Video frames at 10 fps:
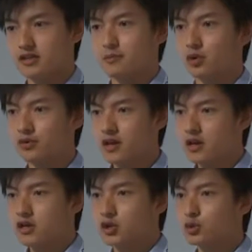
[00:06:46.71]
They both
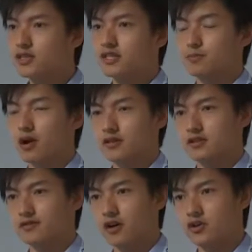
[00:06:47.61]
use this
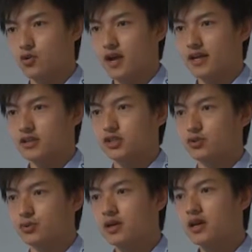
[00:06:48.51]
process of underwriting
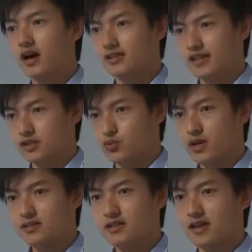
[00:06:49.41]
to assess
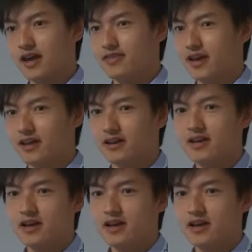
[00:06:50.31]
risk, and then